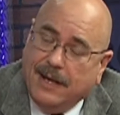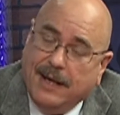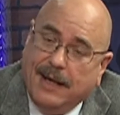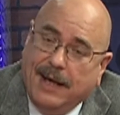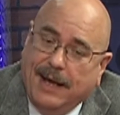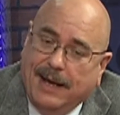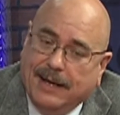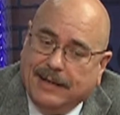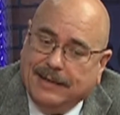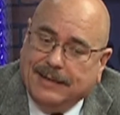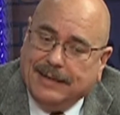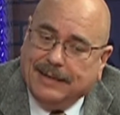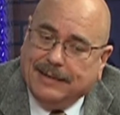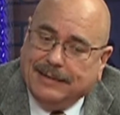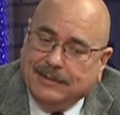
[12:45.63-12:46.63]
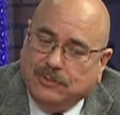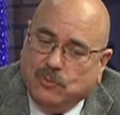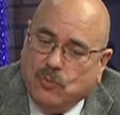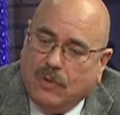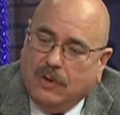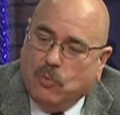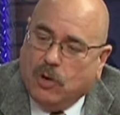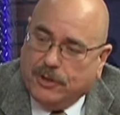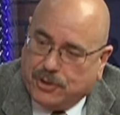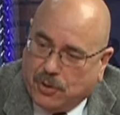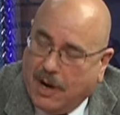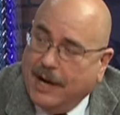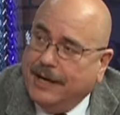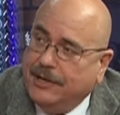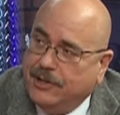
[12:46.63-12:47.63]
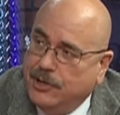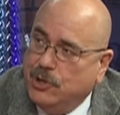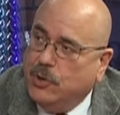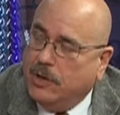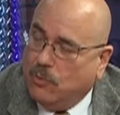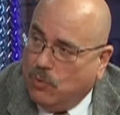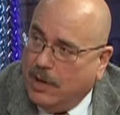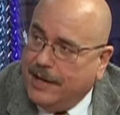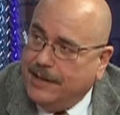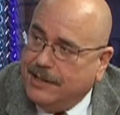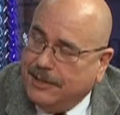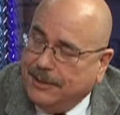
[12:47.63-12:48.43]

and uh, we're trying to do it right.